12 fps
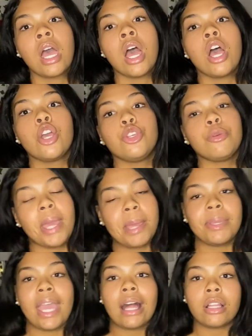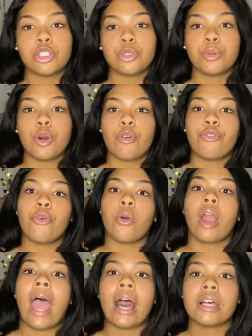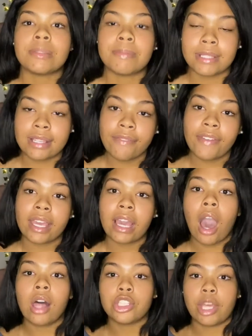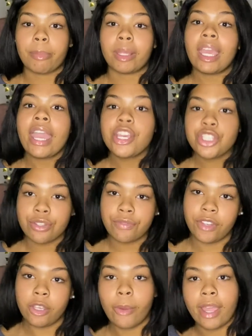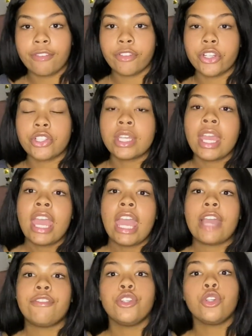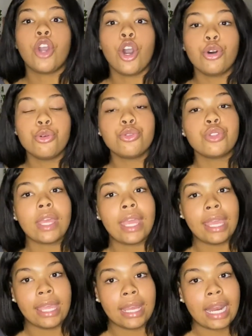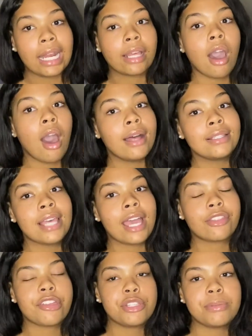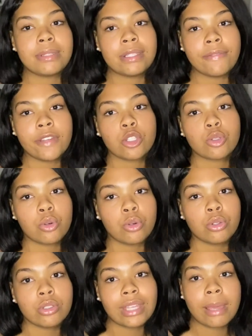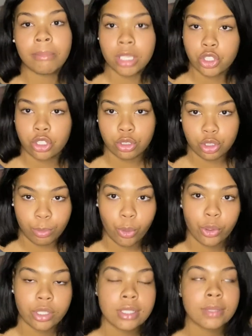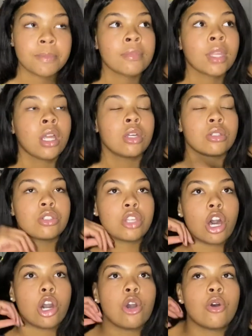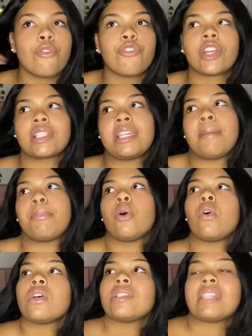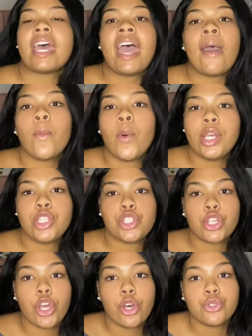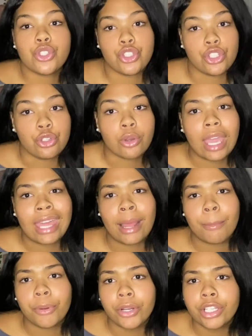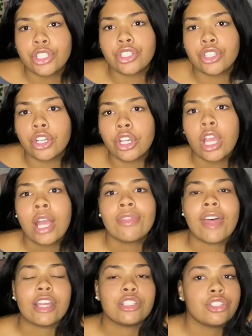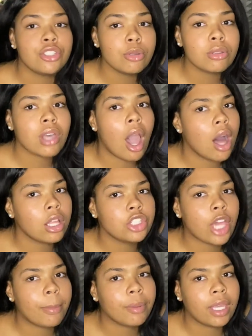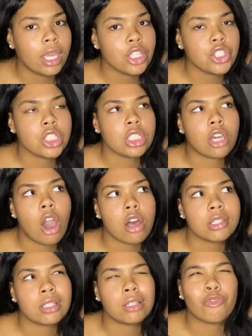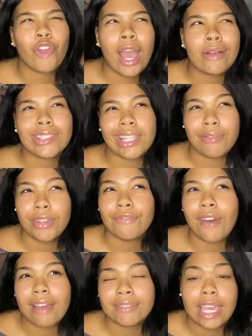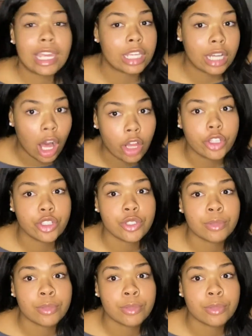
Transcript: You may be eligible for specific college application fee waivers if you go in and contact those specific schools' admissions boards. So, for example, say I wanted to go to Duke, and I'm pretty sure that Duke's college applications cost around $75 to $80.